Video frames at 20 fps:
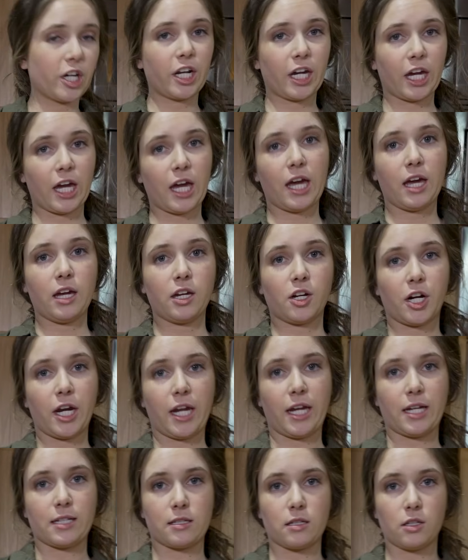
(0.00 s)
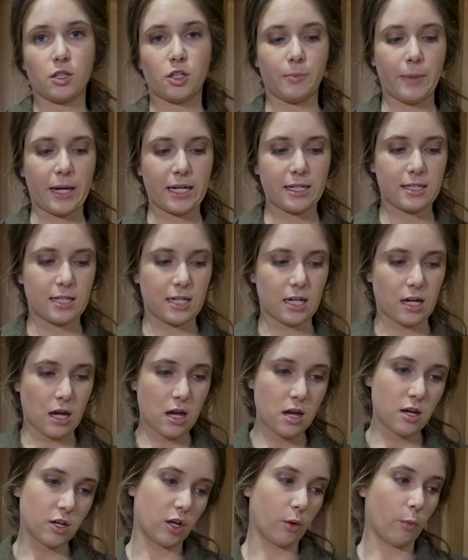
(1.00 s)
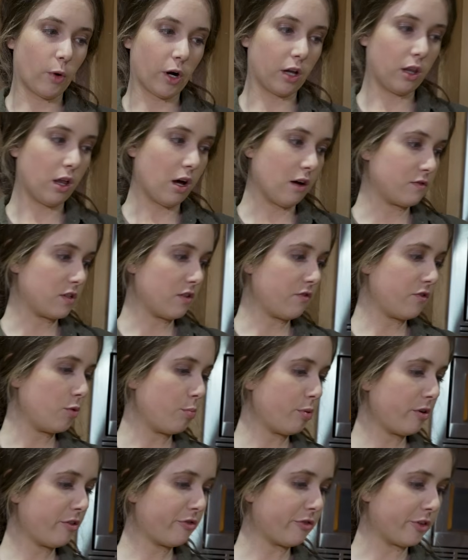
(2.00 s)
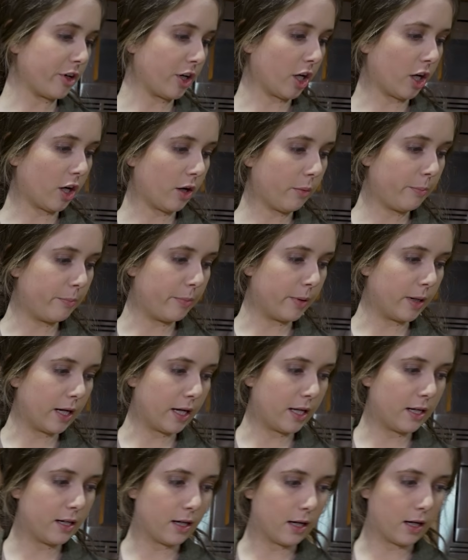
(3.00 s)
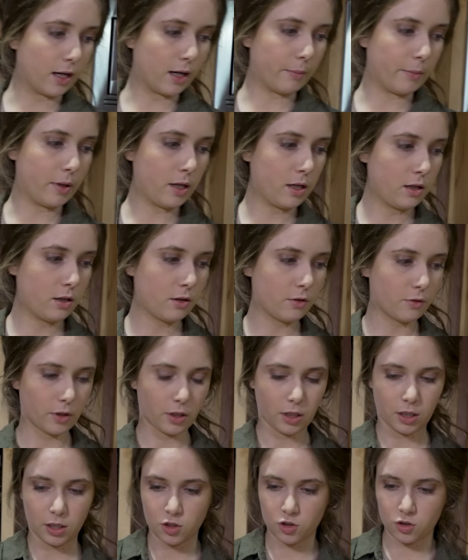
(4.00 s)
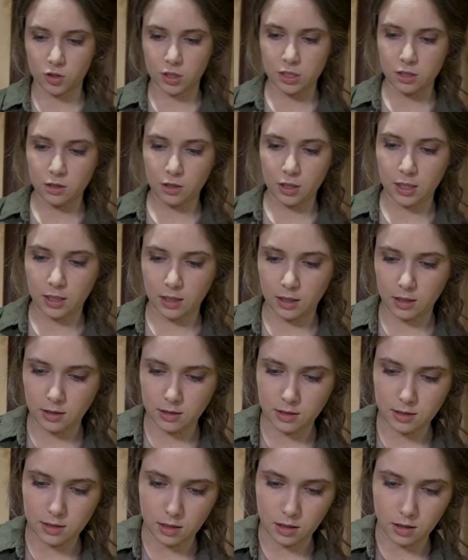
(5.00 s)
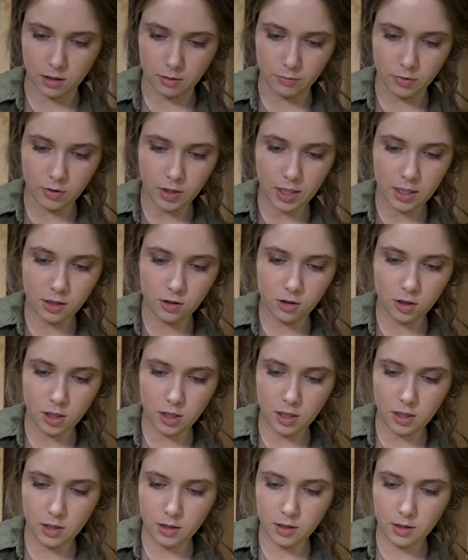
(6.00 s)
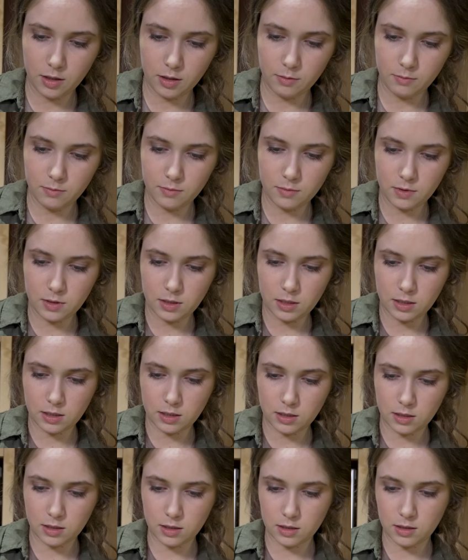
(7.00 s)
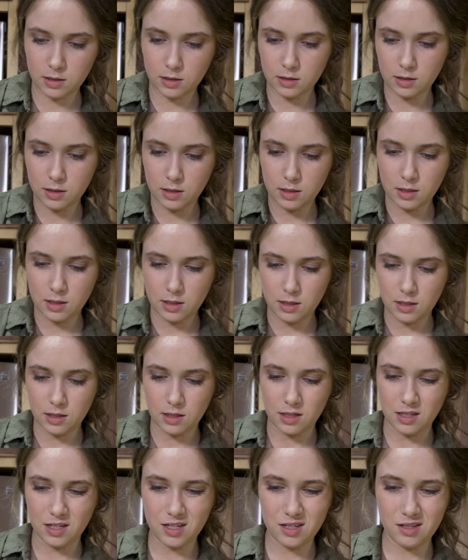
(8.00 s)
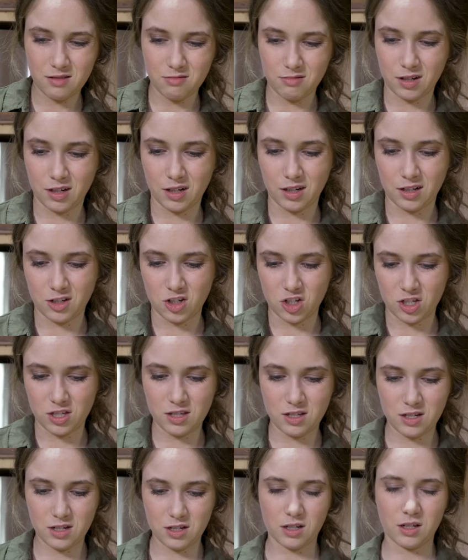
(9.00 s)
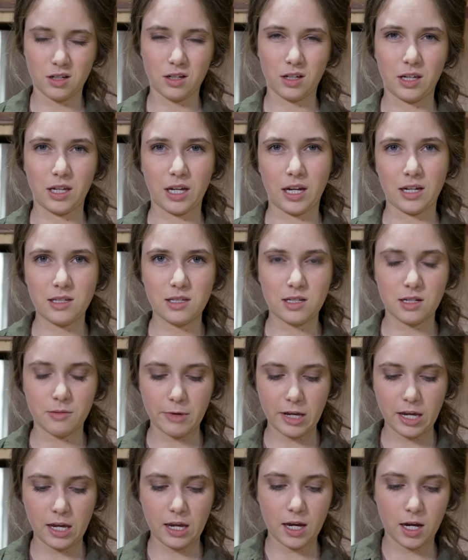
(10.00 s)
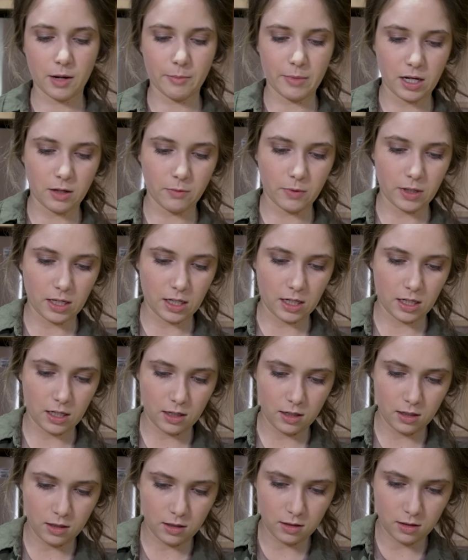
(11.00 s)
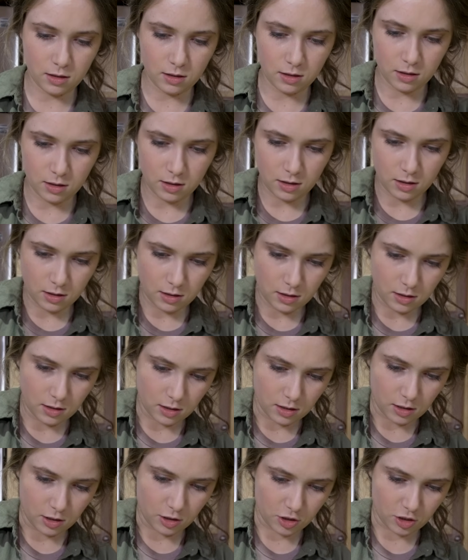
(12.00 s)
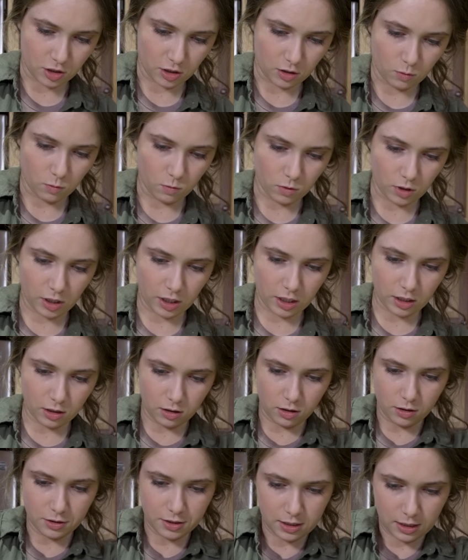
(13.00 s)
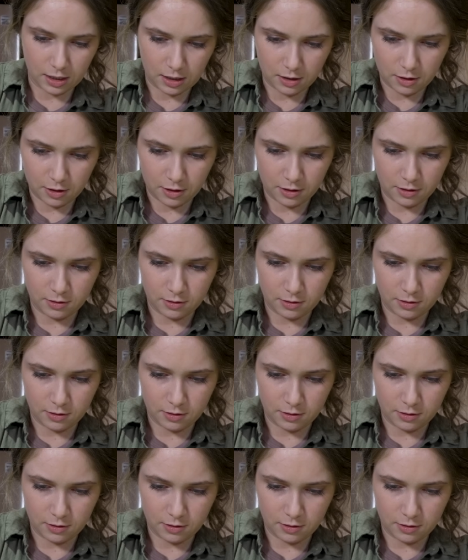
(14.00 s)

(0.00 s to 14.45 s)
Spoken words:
get your hands a little messy. You can wear gloves if you prefer, but we're gonna drizzle in some breadcrumbs. This, we're gonna just guesstimate how many we need. You're just gonna work it all together.